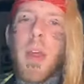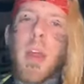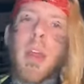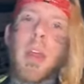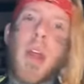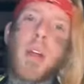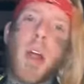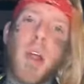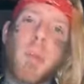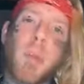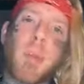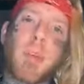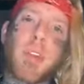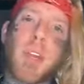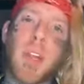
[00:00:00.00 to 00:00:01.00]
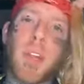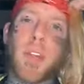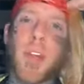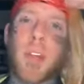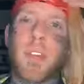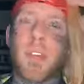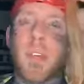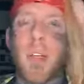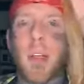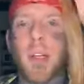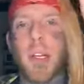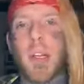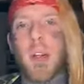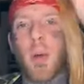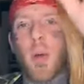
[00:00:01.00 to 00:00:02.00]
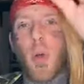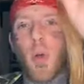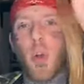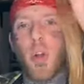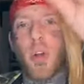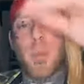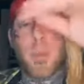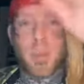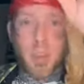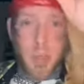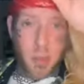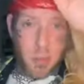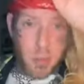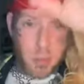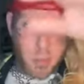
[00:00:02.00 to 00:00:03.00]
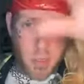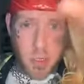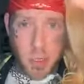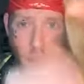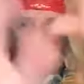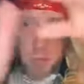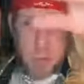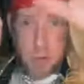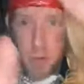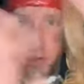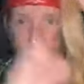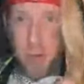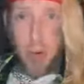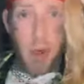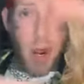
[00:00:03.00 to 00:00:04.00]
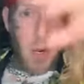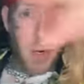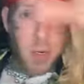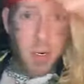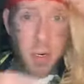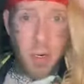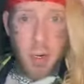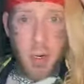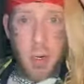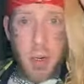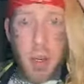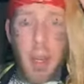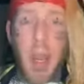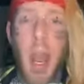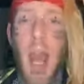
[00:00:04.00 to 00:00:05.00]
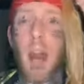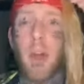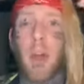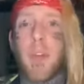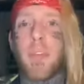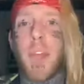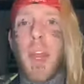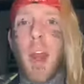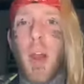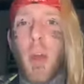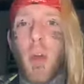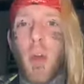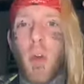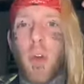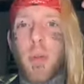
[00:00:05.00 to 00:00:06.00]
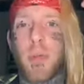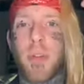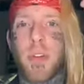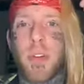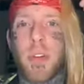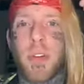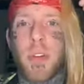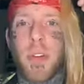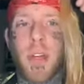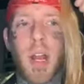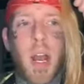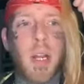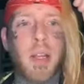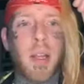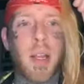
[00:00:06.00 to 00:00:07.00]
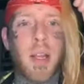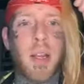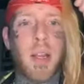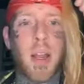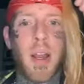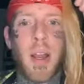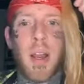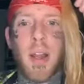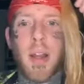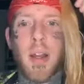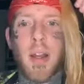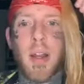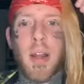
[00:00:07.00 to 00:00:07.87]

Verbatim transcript: Yeah, a lot of people are saying there's lots of lo- little orbs and stuff floating around in here. I don't know if they are orbs. I think uh,